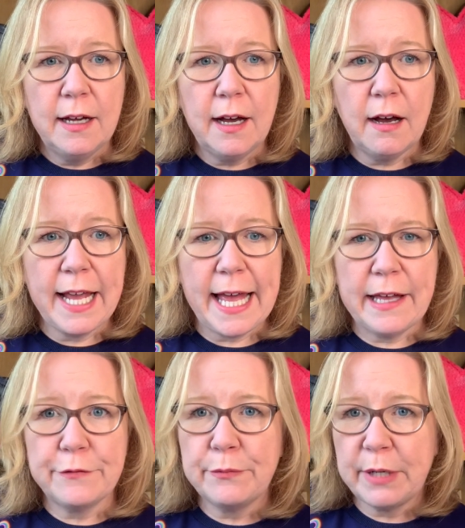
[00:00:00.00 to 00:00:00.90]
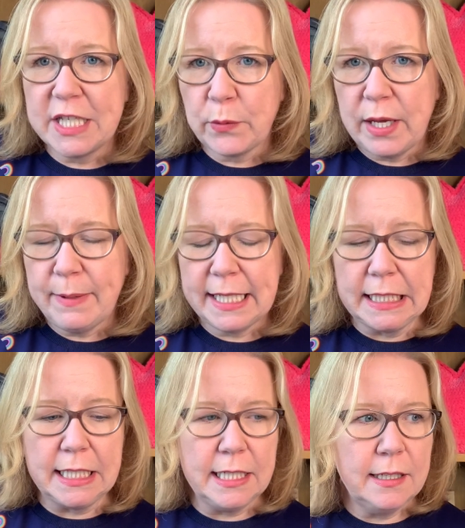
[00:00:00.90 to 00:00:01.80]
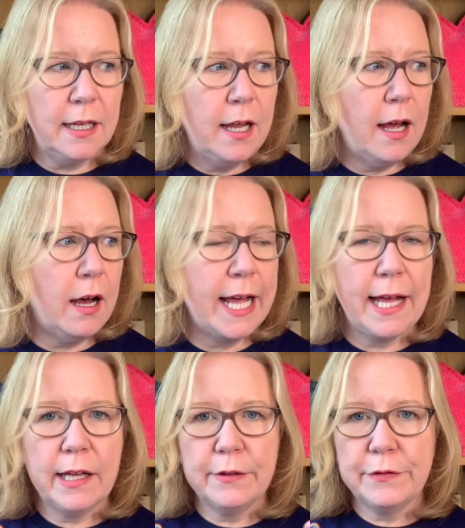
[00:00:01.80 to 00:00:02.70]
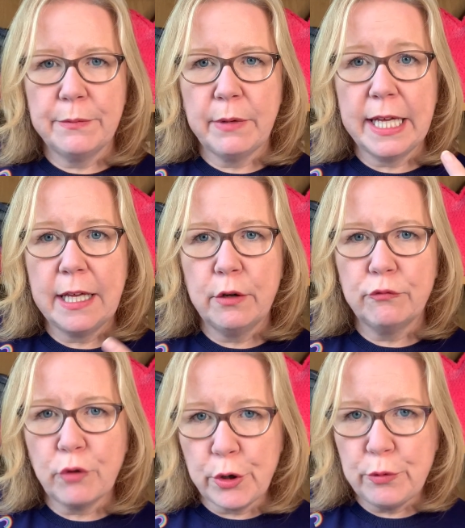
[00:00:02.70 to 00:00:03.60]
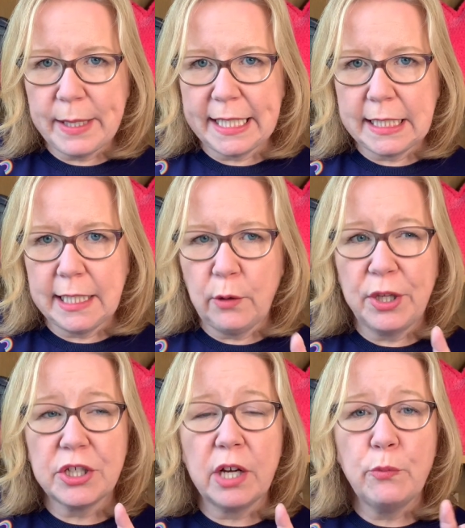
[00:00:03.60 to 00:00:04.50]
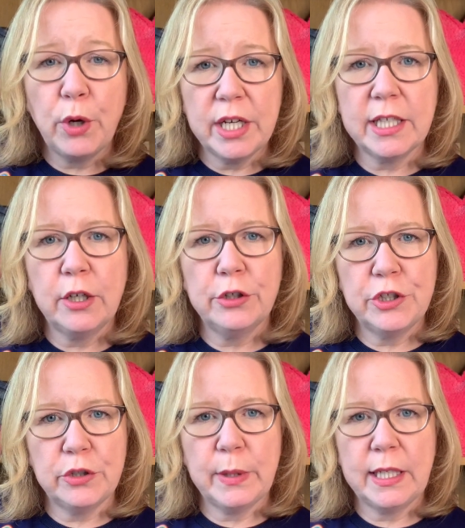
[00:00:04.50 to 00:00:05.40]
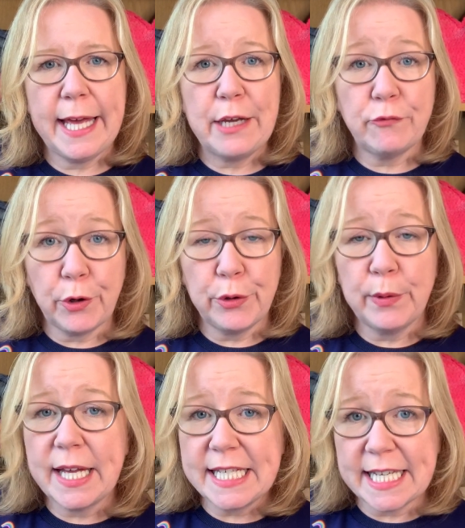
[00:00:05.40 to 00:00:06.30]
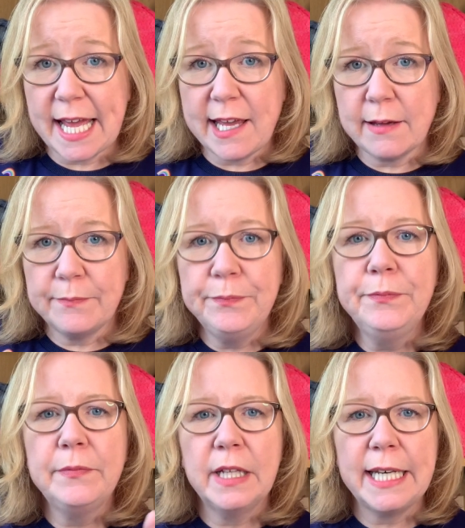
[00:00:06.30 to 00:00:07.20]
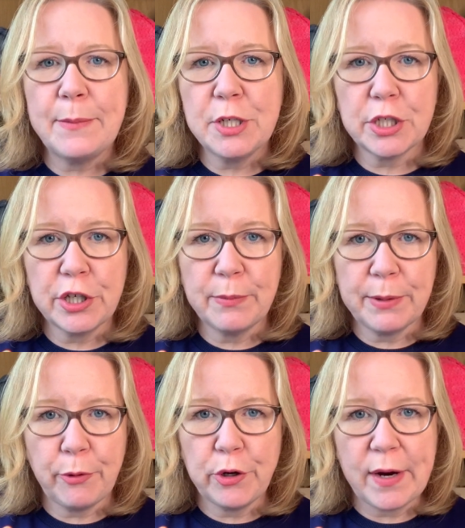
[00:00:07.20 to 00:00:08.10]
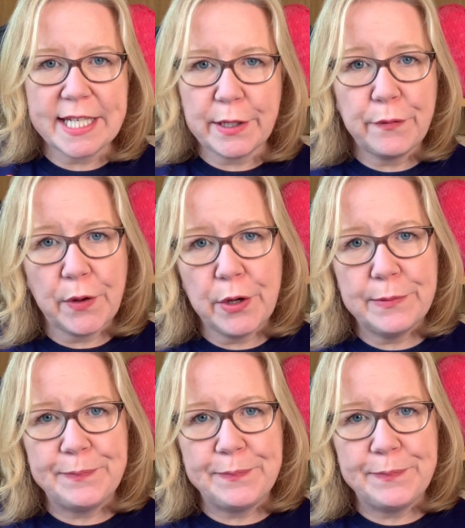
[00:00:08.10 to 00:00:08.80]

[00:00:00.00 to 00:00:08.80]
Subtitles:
I have my square blanket, I have my row blanket, which I'm working on doing a row a day. Let me show you my progress so far.